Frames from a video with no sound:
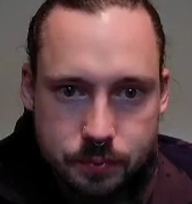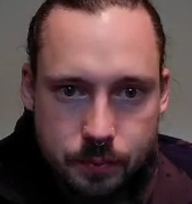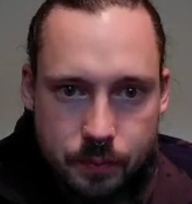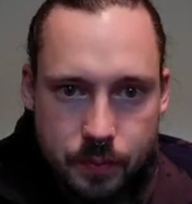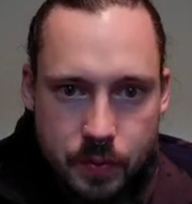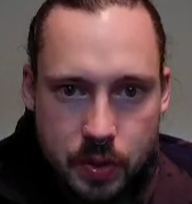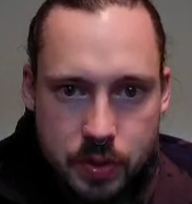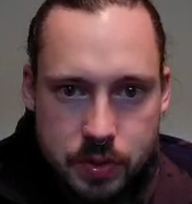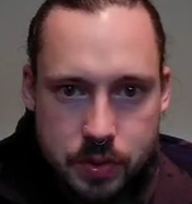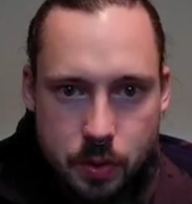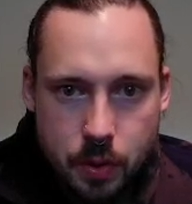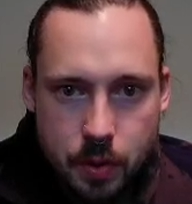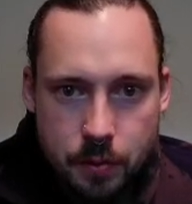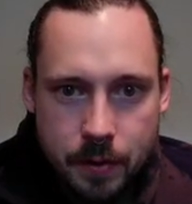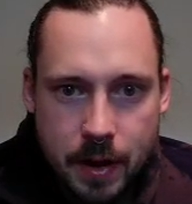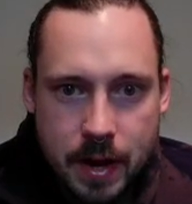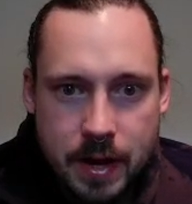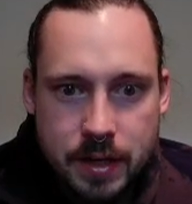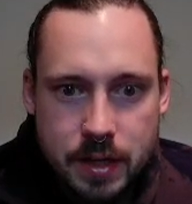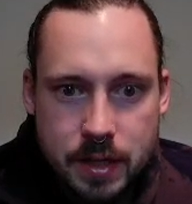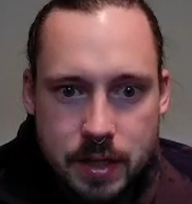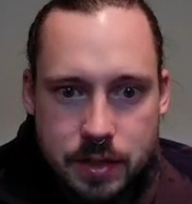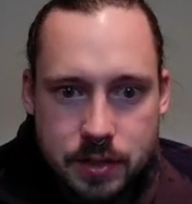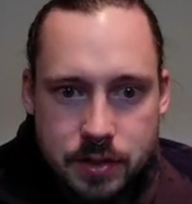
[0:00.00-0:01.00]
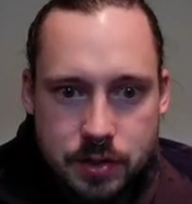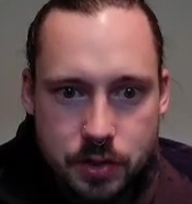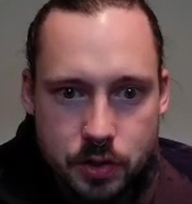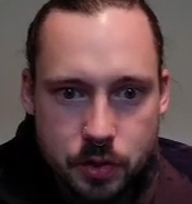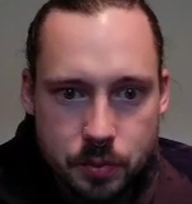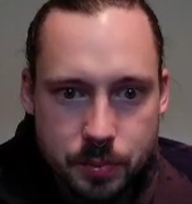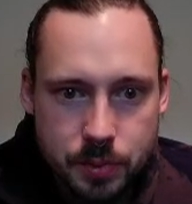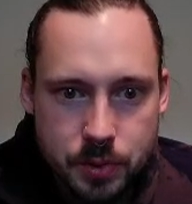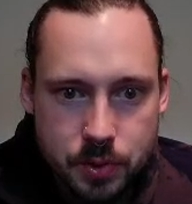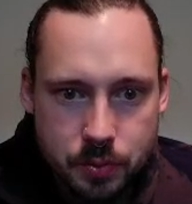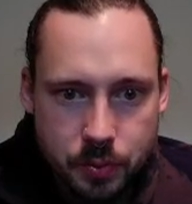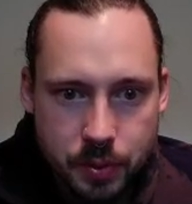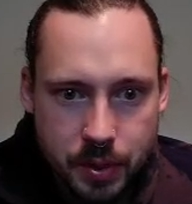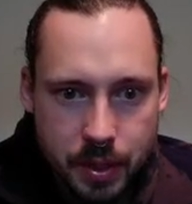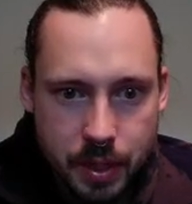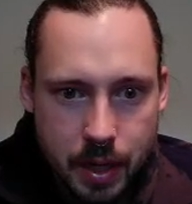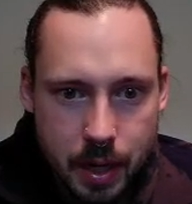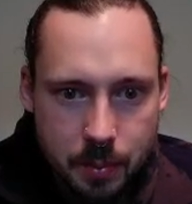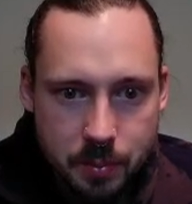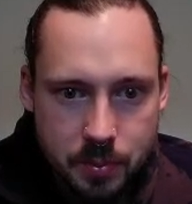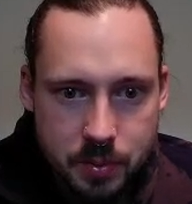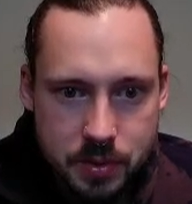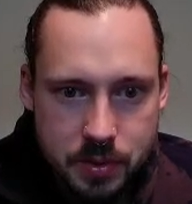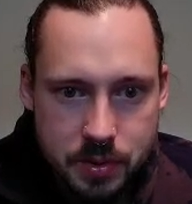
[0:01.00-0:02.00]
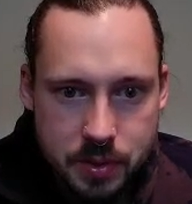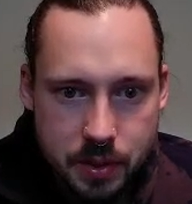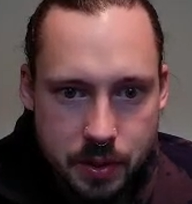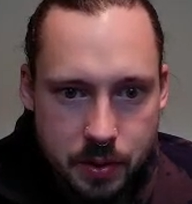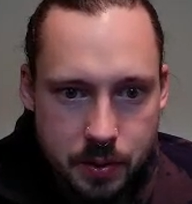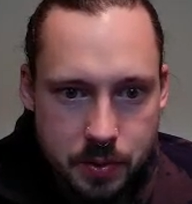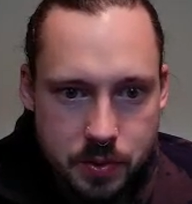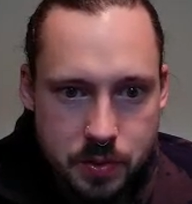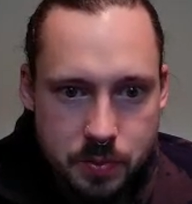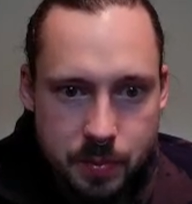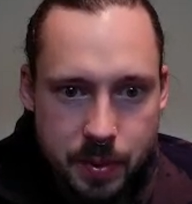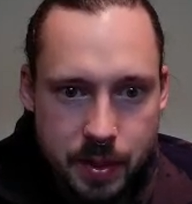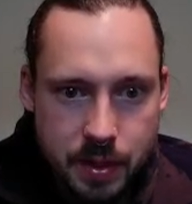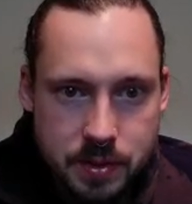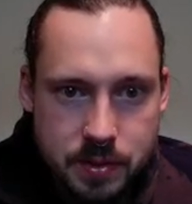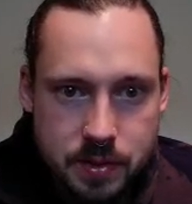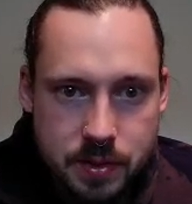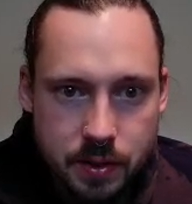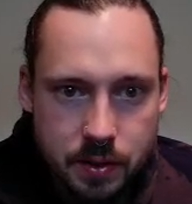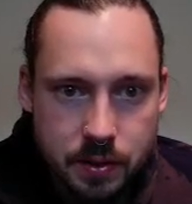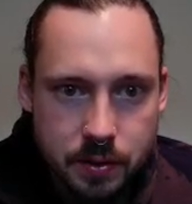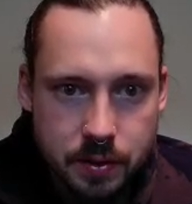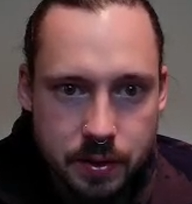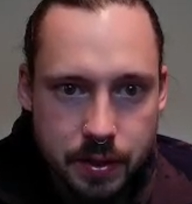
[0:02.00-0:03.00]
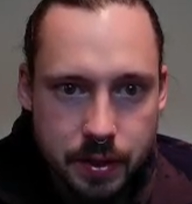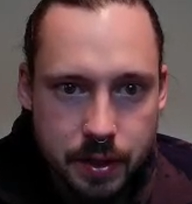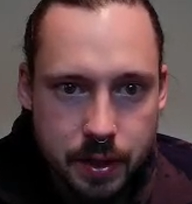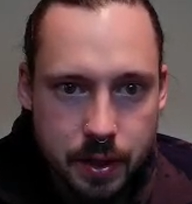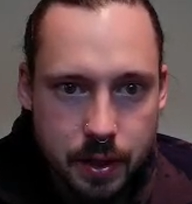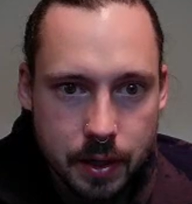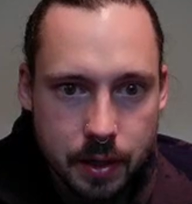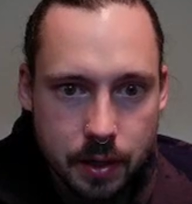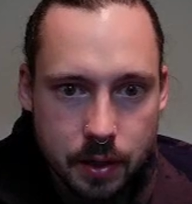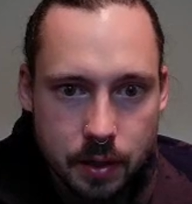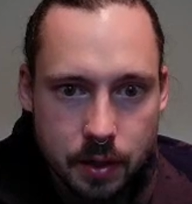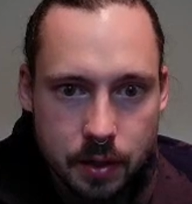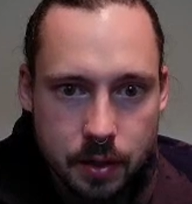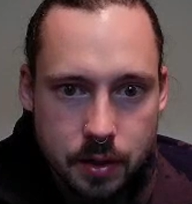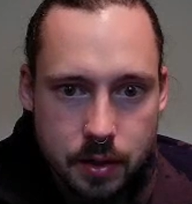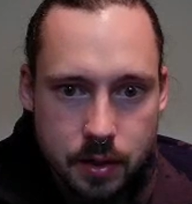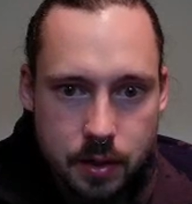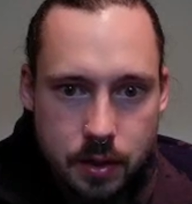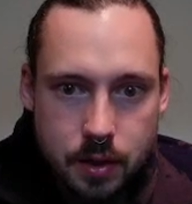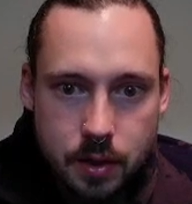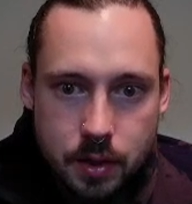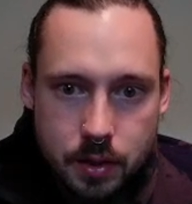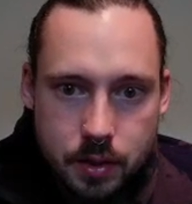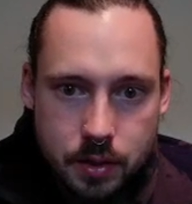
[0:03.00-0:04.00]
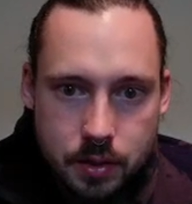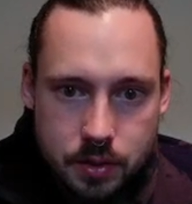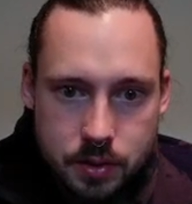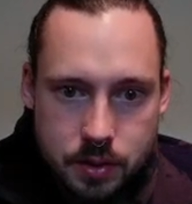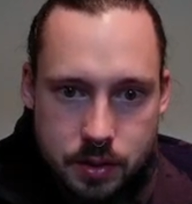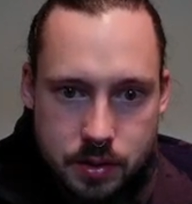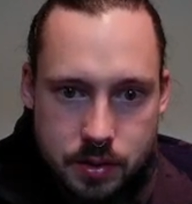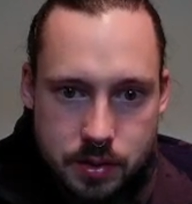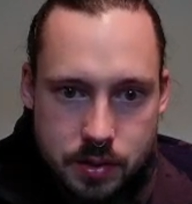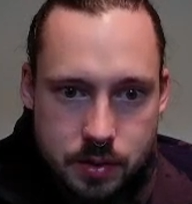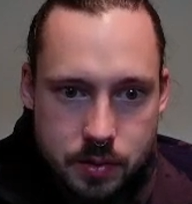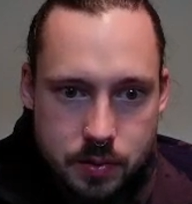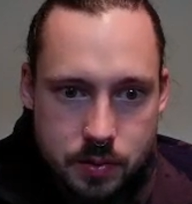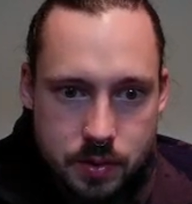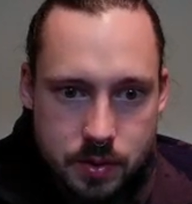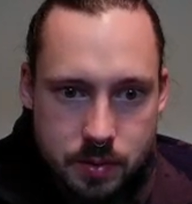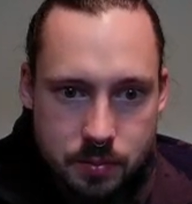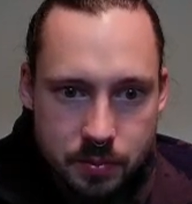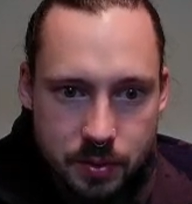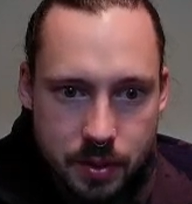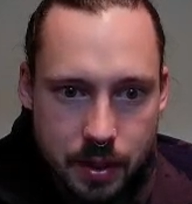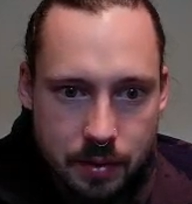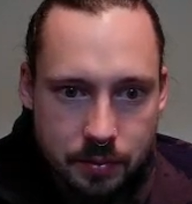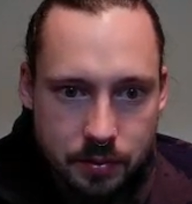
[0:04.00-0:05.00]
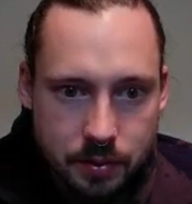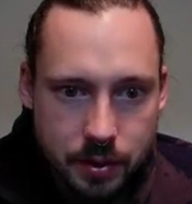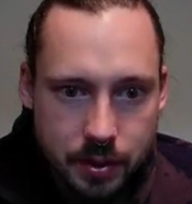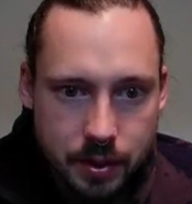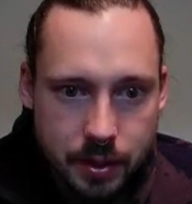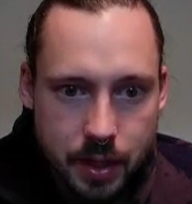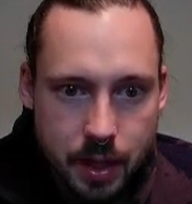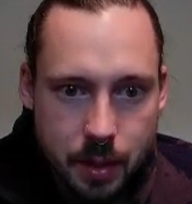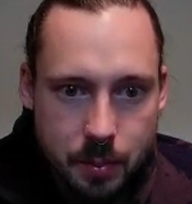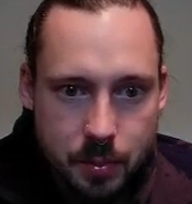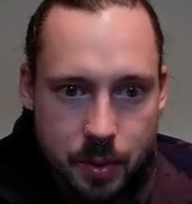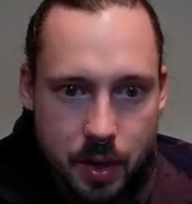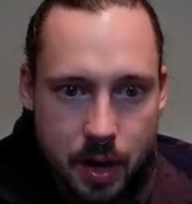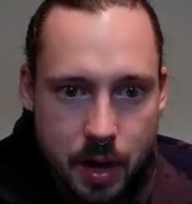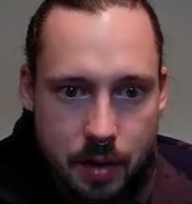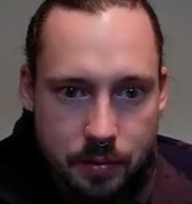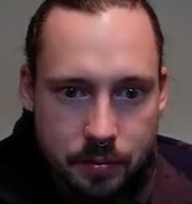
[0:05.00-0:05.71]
So if I need to between episodes, basically I'll just do some leveling up off